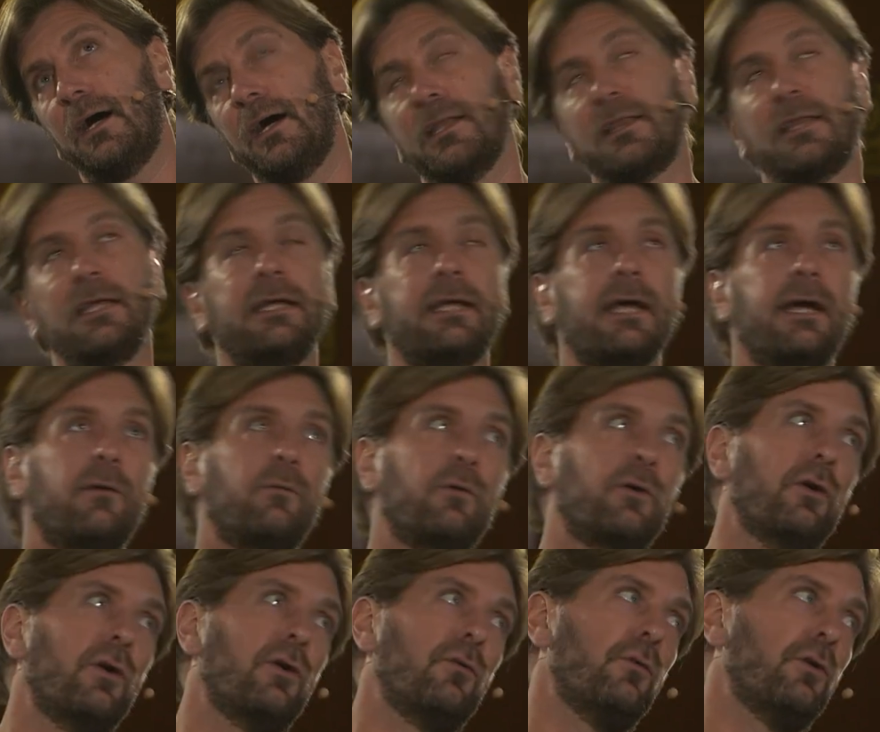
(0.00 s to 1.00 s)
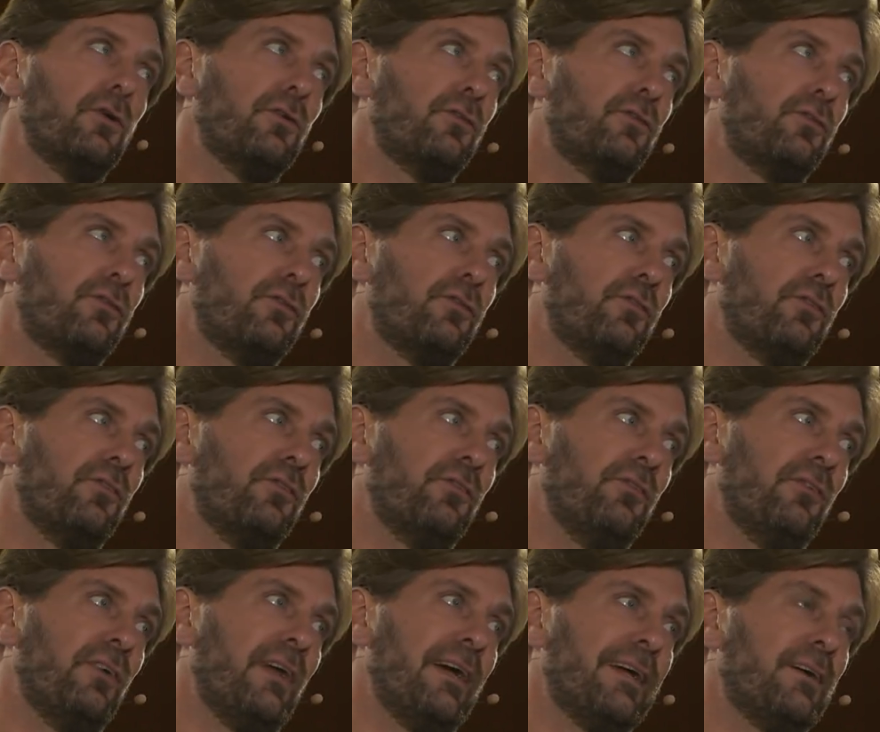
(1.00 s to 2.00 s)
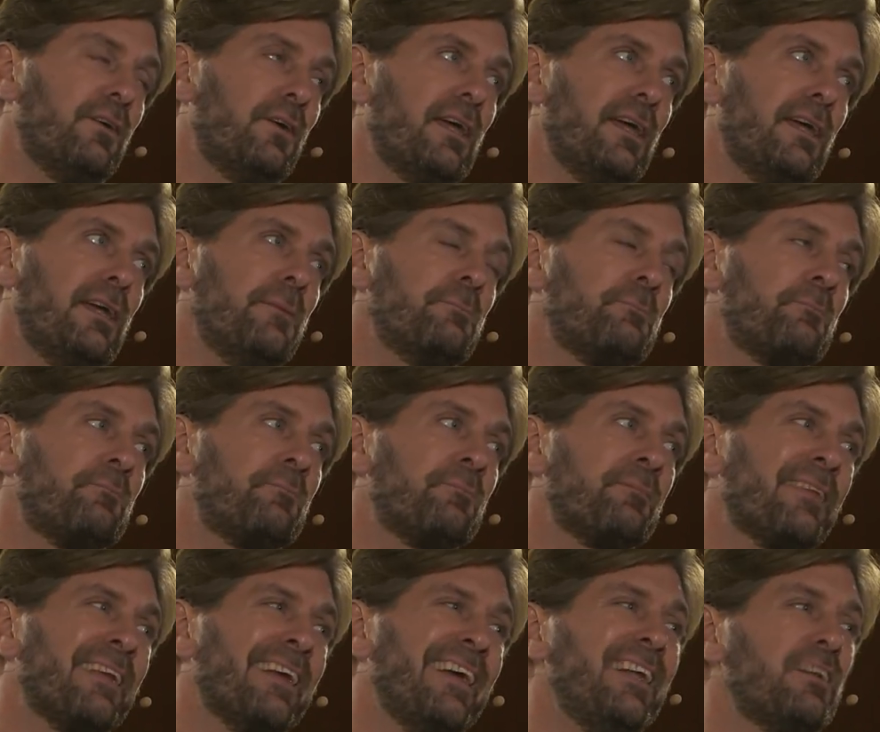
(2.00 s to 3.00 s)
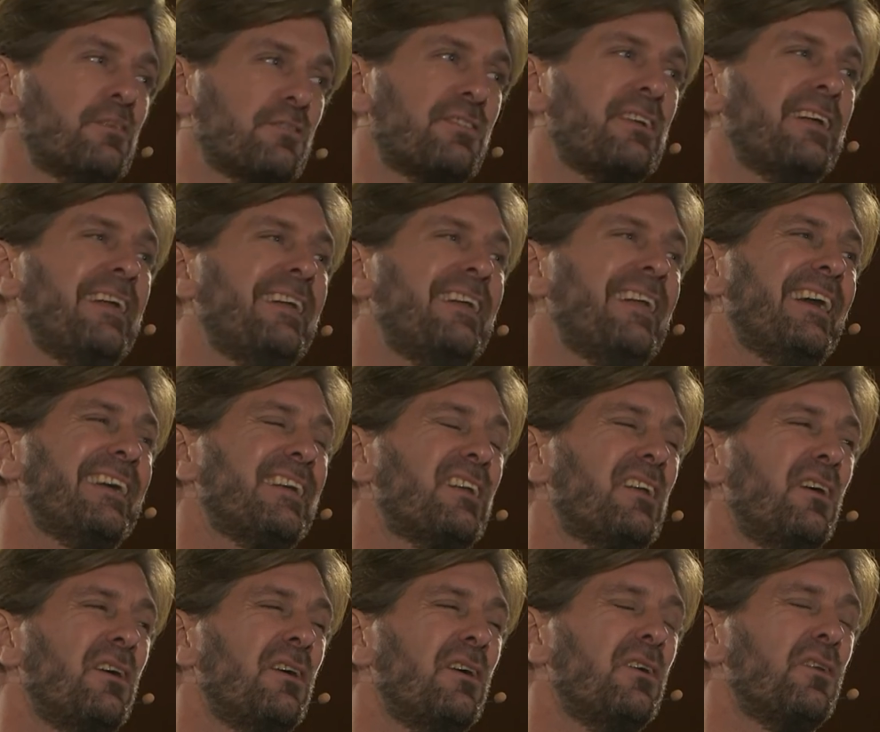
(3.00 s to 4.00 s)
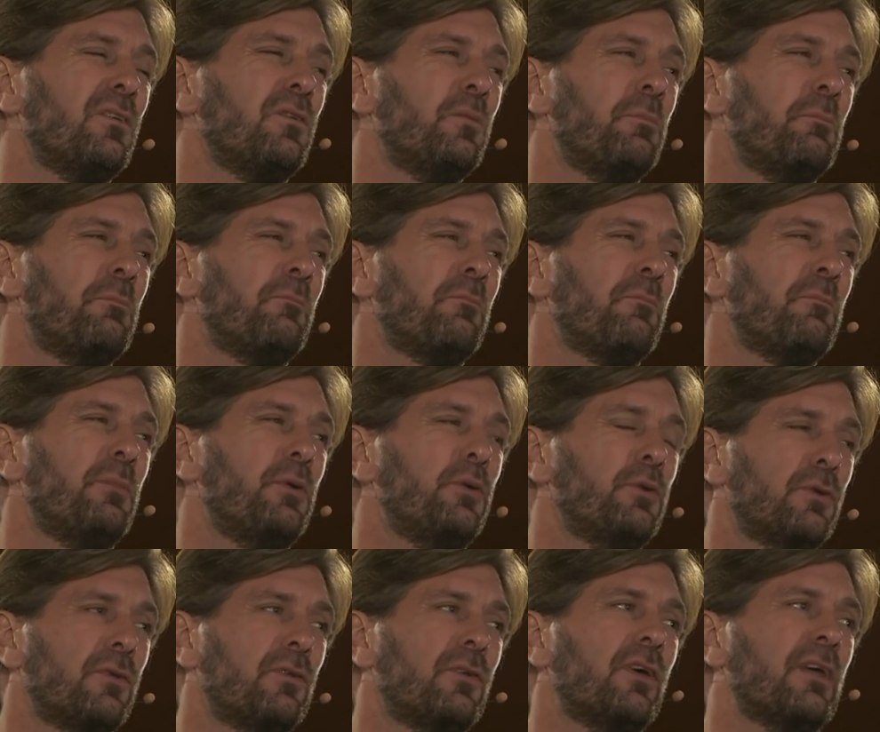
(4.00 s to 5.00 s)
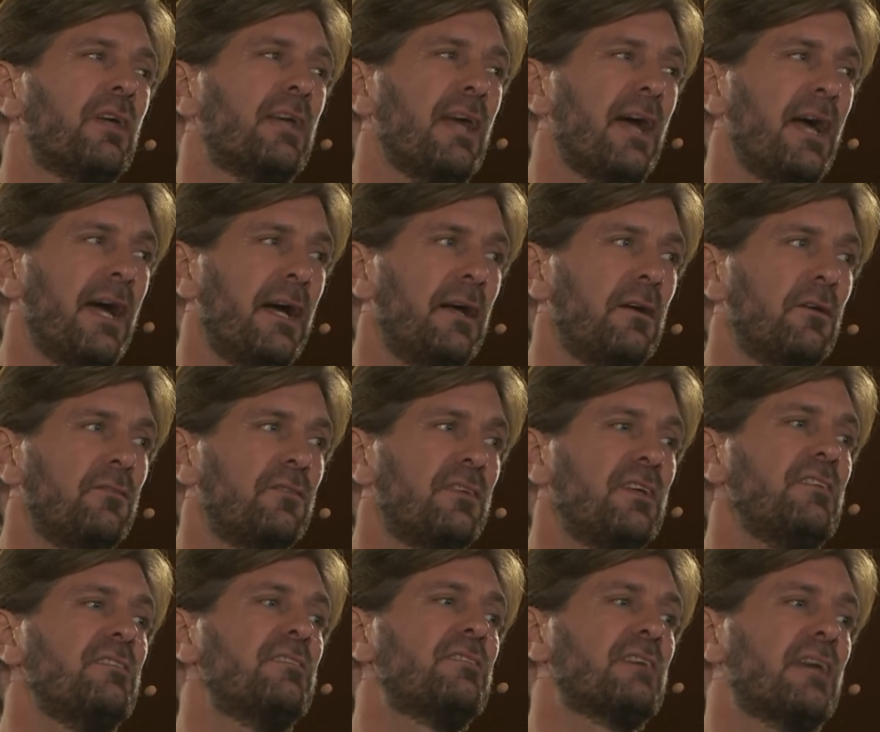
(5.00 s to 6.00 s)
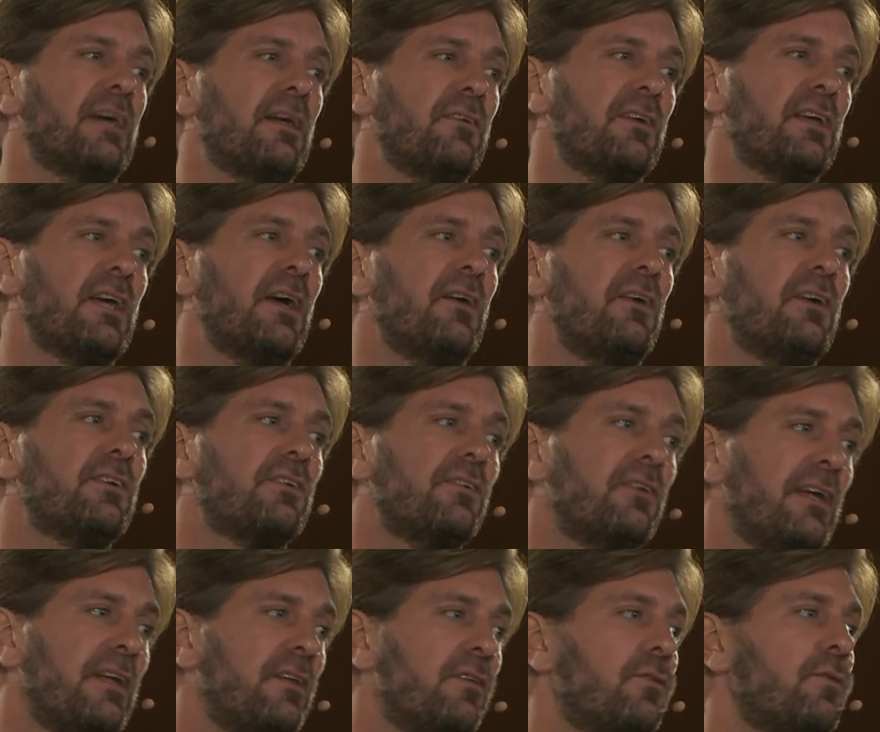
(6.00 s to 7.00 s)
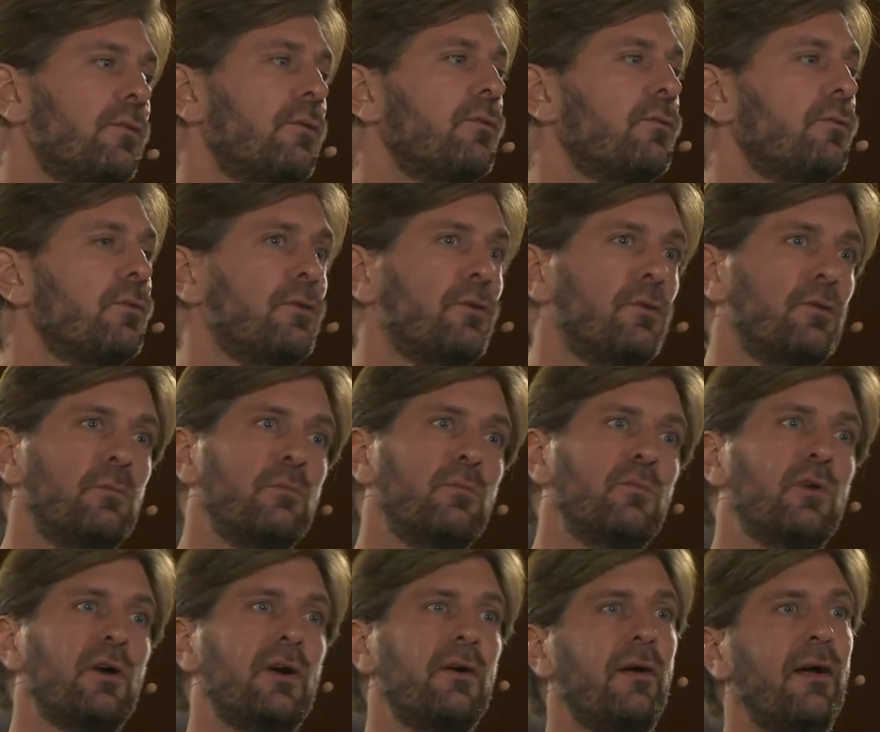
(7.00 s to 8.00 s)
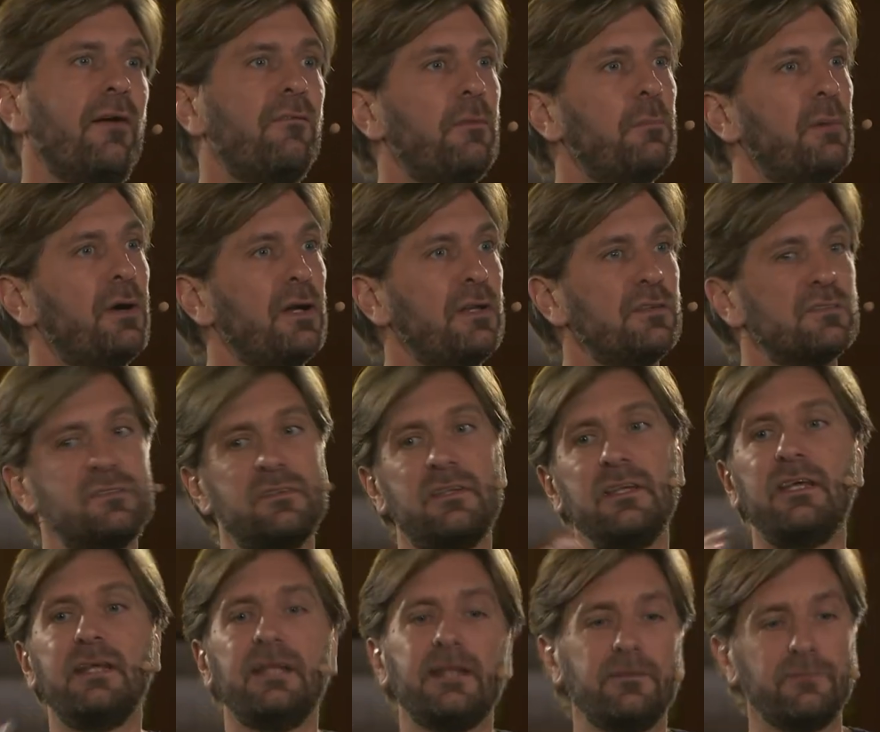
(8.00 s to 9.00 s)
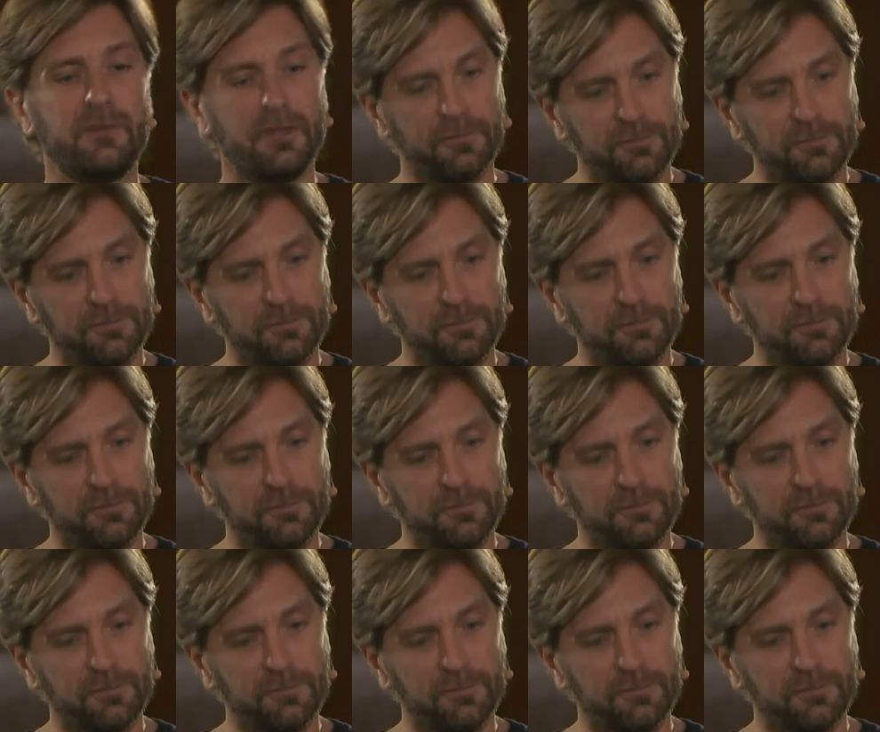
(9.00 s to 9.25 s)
think I was like, okay, interested in like to put the kind of this kind of character into a room where everybody is dealing with